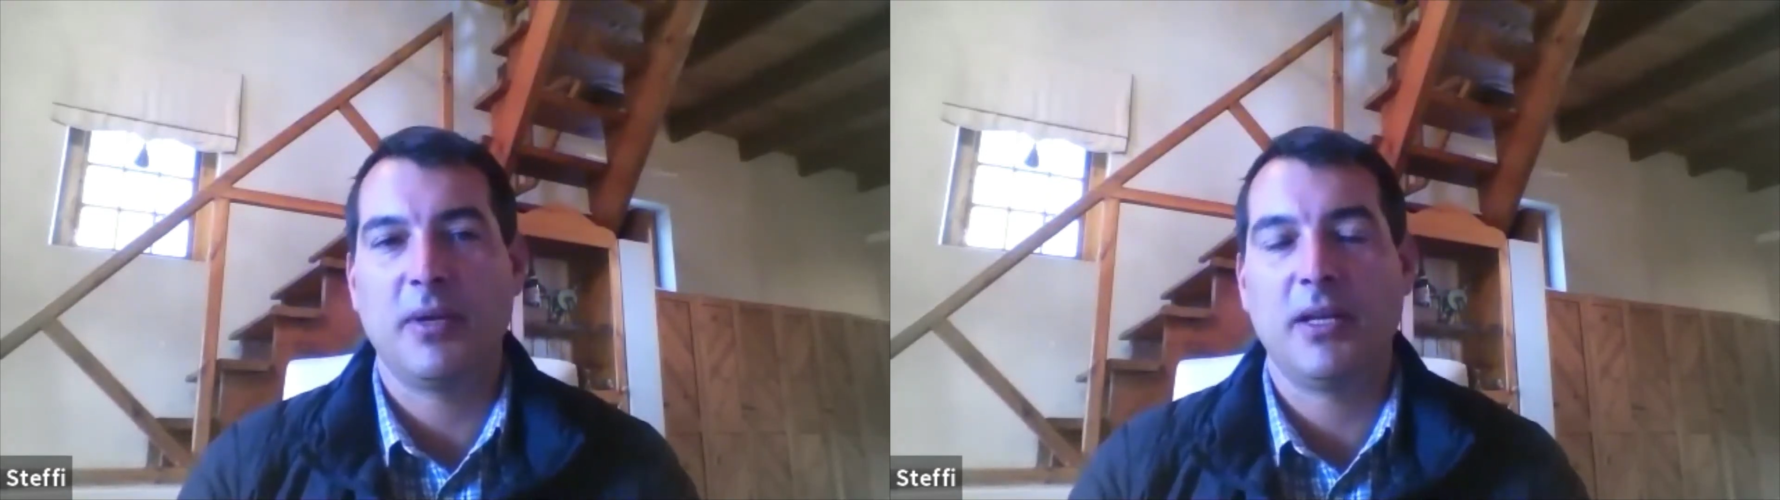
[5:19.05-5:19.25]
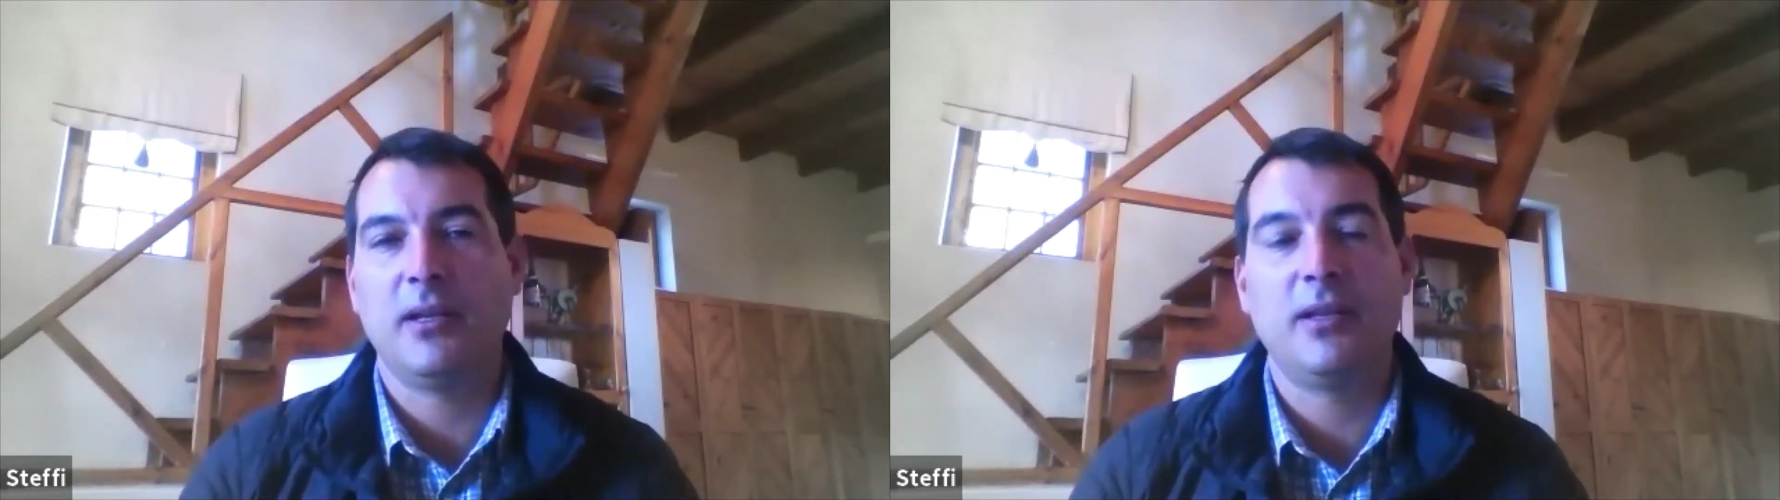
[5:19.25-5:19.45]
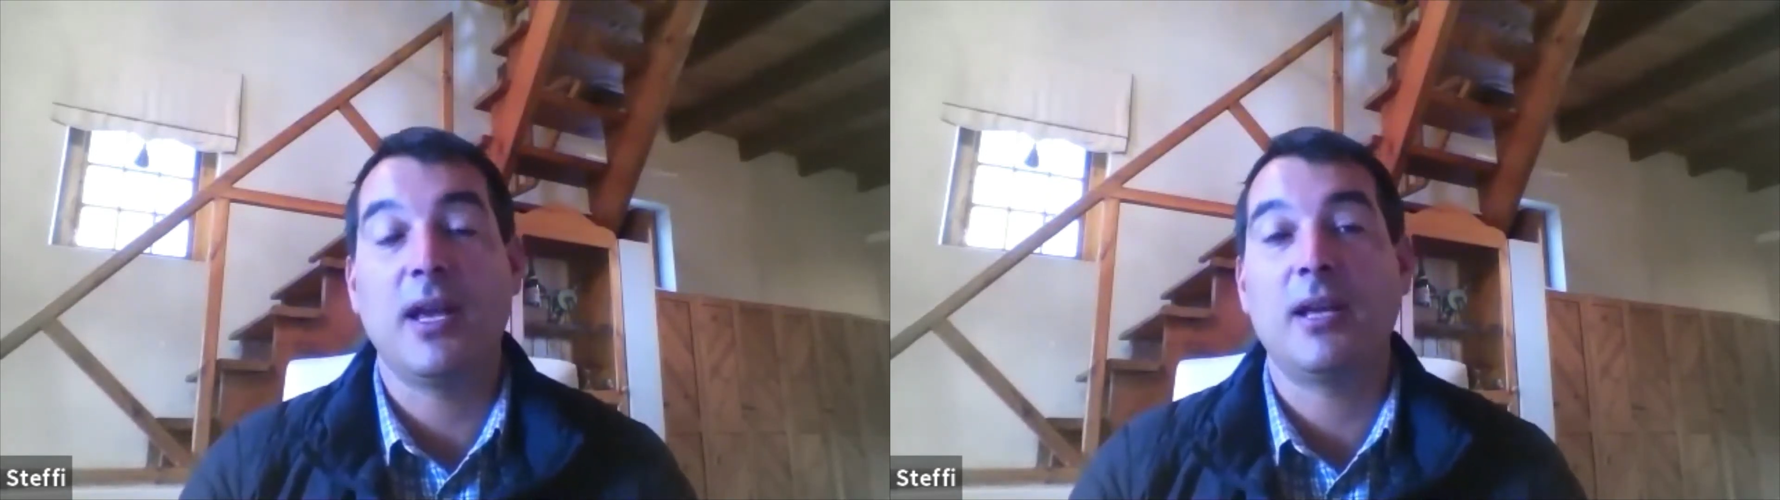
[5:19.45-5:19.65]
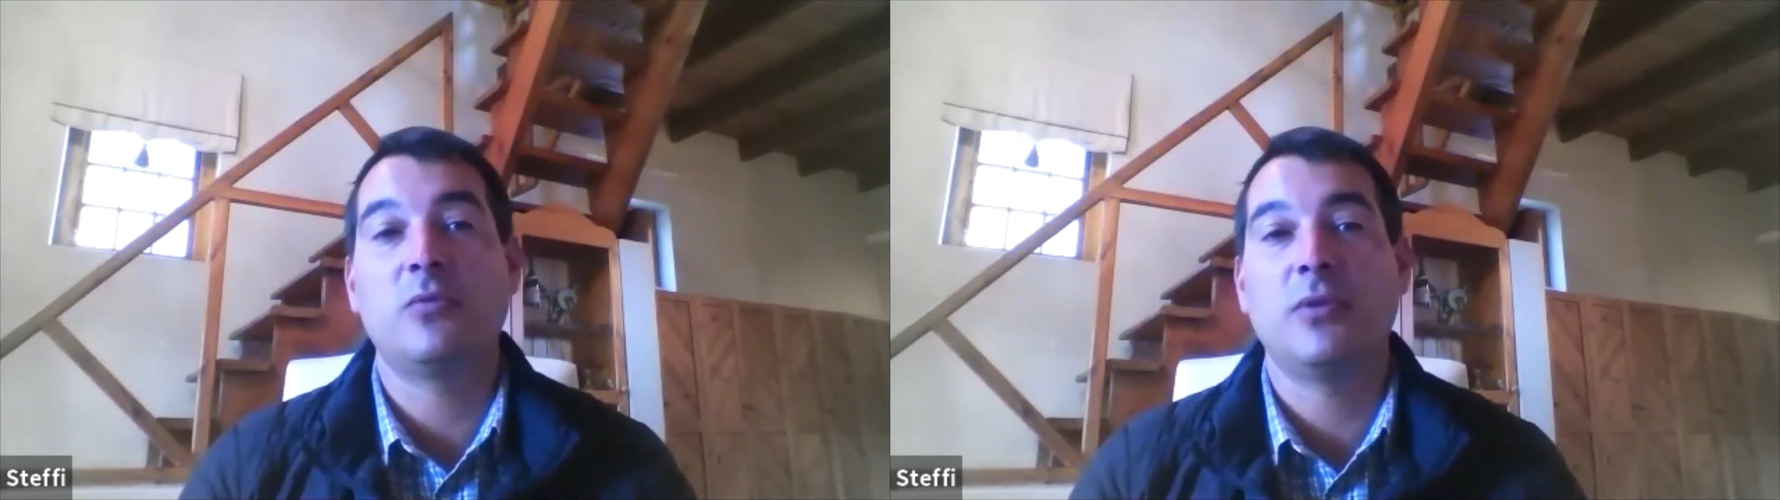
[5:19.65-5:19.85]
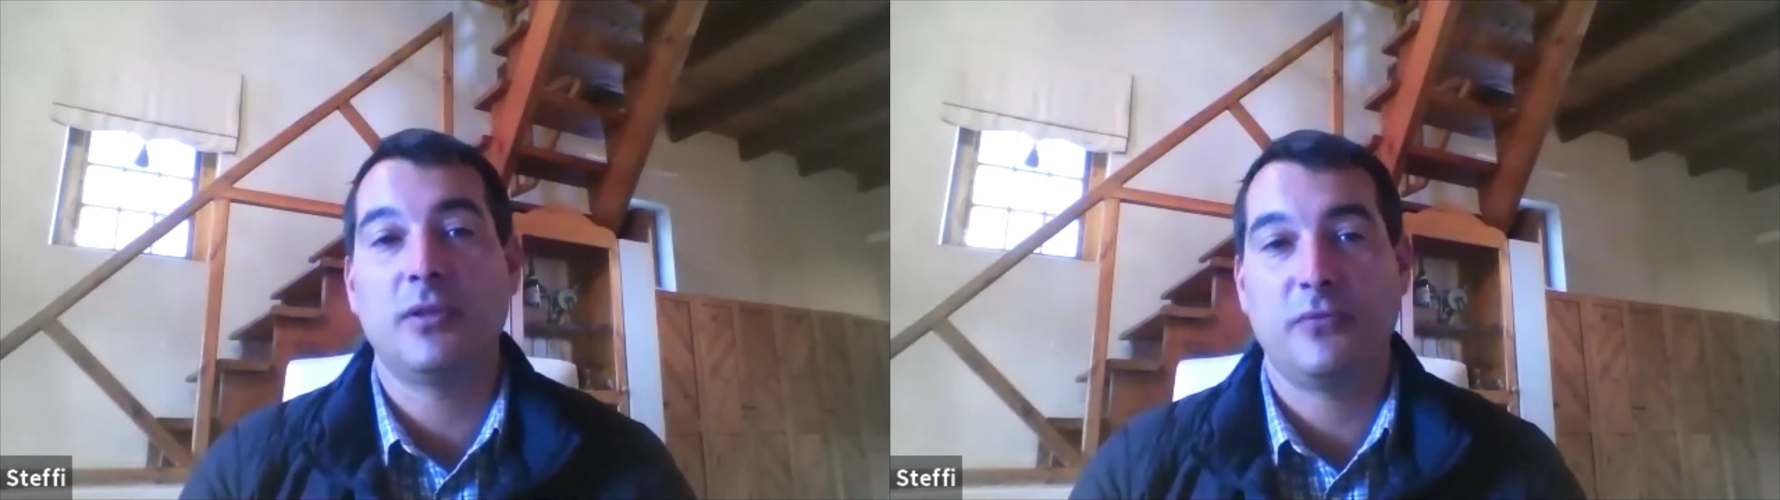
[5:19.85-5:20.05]
but it has
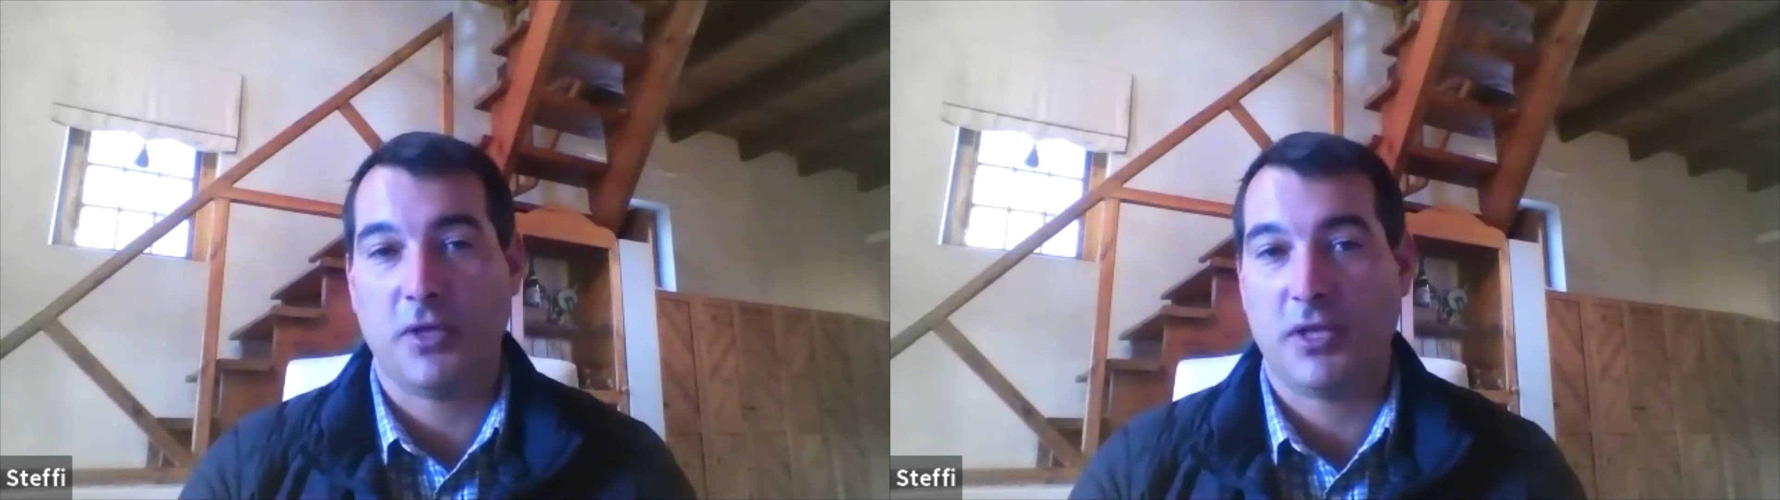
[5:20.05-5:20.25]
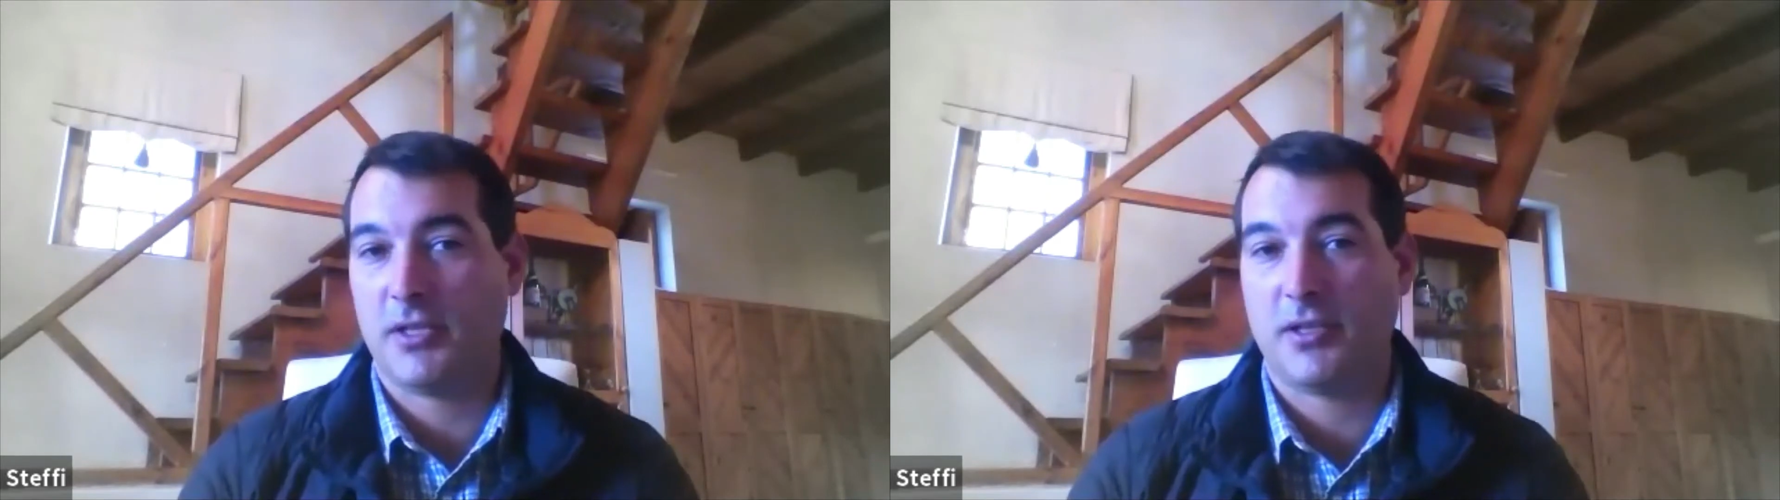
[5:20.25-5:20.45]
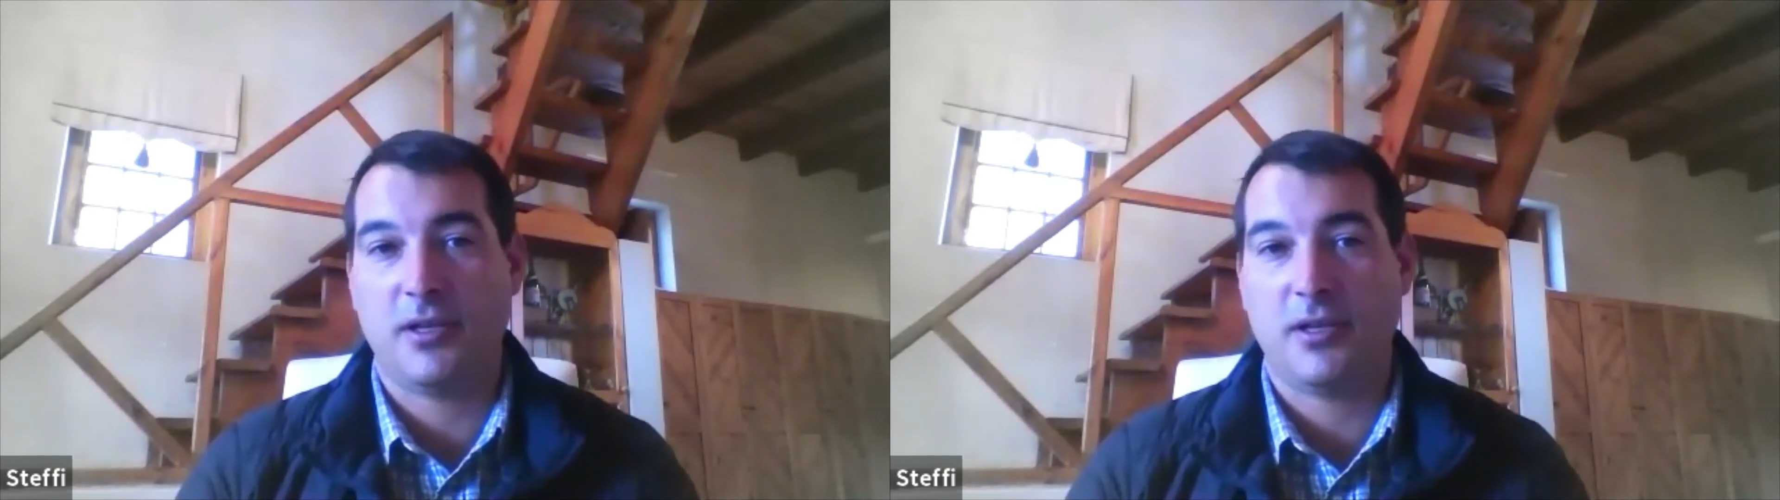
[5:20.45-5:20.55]
worked for us